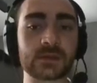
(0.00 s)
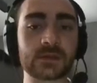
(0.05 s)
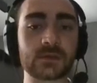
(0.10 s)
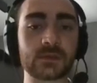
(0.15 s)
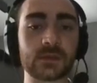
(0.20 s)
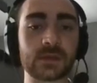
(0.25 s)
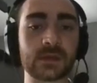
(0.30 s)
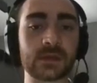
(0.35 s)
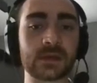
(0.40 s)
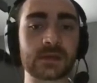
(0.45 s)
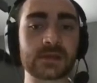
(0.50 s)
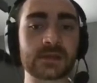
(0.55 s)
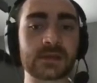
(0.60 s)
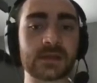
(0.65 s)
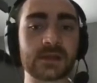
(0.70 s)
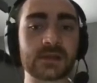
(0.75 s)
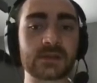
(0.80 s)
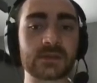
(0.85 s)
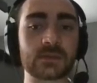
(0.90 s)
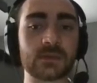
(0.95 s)
So because of
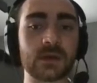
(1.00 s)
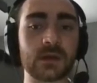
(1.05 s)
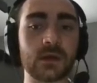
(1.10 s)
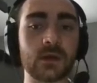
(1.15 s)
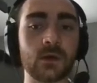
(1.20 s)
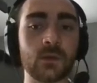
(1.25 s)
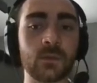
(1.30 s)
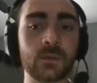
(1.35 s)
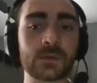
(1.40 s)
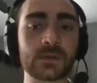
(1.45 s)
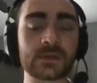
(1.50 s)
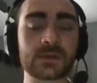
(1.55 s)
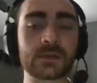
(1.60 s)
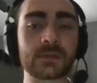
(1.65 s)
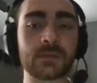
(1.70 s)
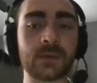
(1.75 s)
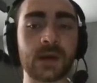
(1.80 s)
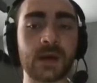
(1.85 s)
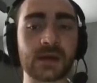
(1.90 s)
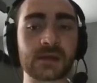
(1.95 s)
that, Jamal opens to
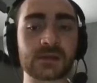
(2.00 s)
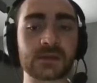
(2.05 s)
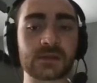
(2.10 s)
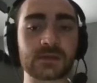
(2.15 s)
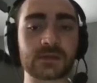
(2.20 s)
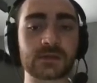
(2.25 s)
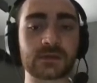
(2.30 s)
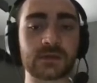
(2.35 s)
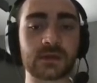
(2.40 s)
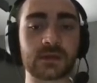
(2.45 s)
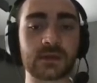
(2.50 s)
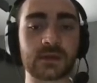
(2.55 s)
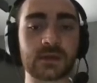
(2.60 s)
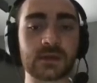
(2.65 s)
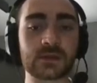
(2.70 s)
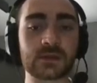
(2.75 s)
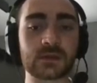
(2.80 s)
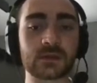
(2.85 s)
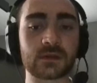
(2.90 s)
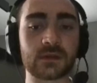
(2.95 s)
the passing strength and
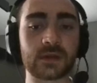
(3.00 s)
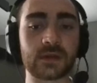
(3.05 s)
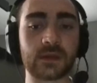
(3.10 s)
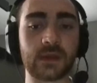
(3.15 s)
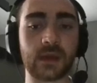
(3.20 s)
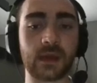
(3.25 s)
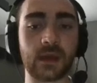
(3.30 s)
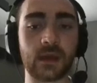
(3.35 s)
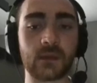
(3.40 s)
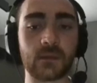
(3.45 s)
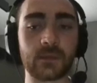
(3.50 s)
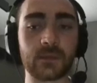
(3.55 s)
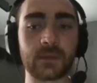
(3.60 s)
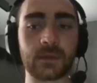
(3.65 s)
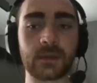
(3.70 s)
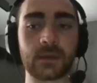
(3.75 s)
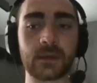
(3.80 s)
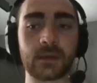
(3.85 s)
is looking to help